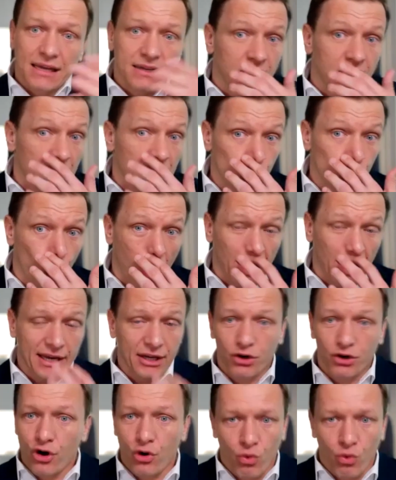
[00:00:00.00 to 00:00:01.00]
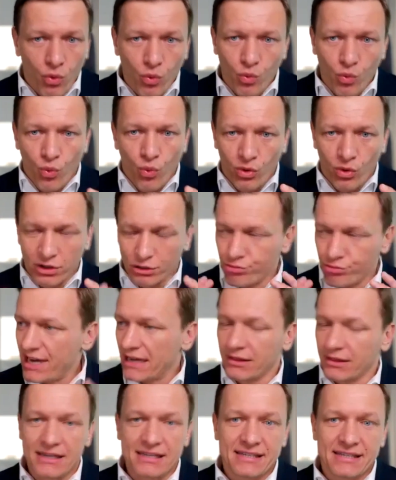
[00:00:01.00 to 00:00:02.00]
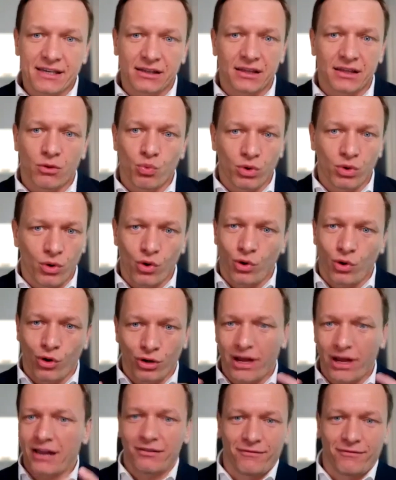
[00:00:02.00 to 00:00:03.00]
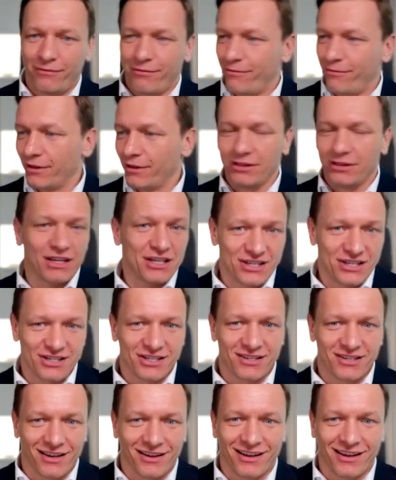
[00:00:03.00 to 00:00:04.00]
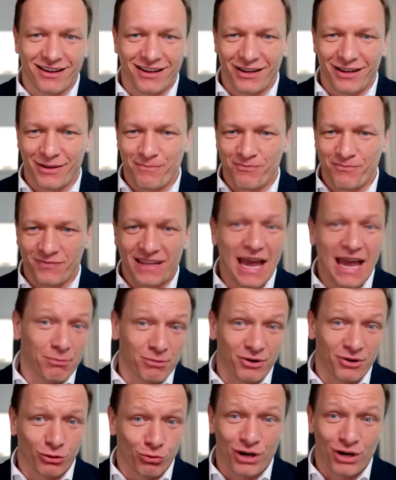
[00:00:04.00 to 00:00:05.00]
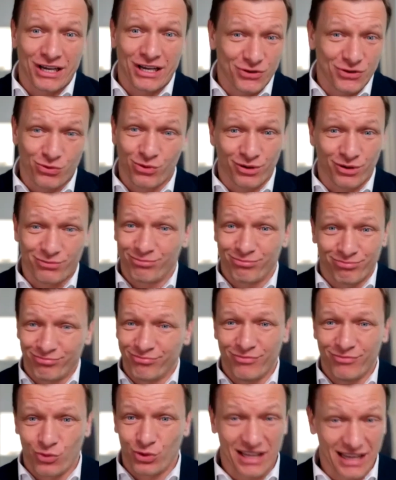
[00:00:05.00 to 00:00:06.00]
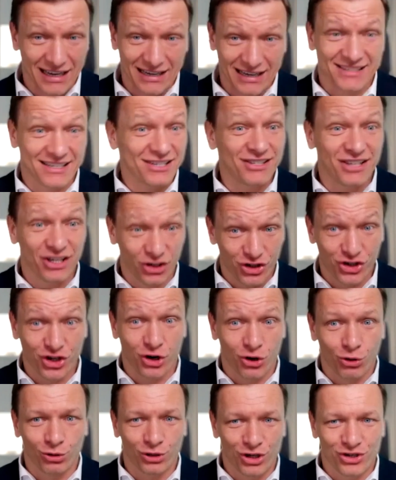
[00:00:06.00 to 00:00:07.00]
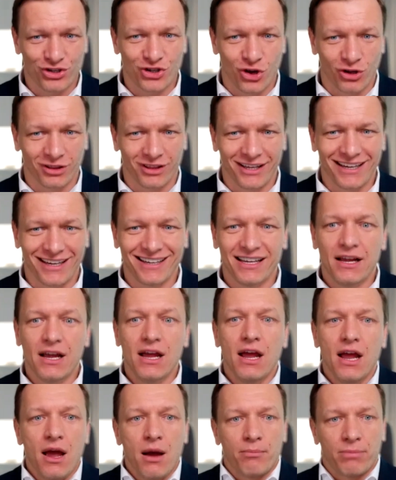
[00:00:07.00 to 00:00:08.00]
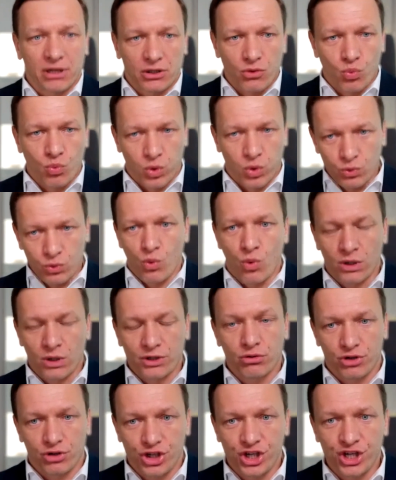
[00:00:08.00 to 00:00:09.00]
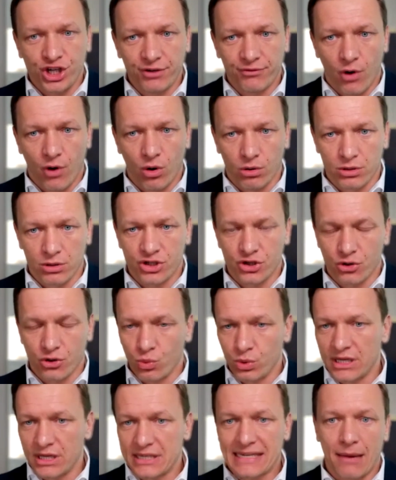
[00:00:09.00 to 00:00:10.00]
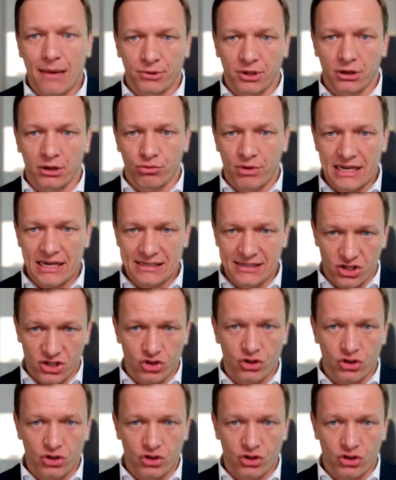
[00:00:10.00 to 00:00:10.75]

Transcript: and that's why, realistically, we could have filled this capital raise with existing shareholders only. But what we want to achieve also with this capital raise is